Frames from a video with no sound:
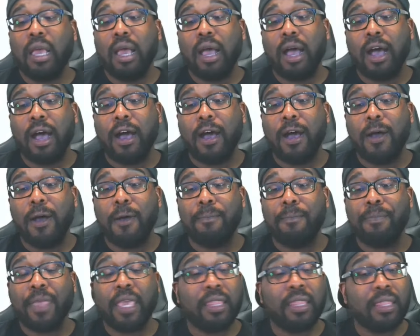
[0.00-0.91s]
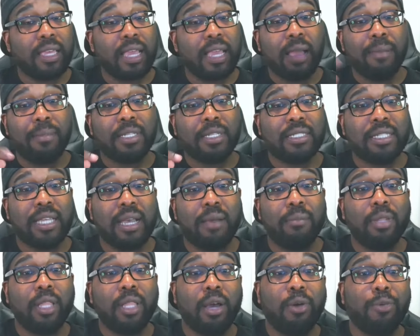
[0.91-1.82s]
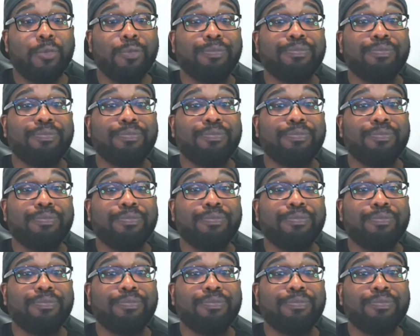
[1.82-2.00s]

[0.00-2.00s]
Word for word: in the comments down below.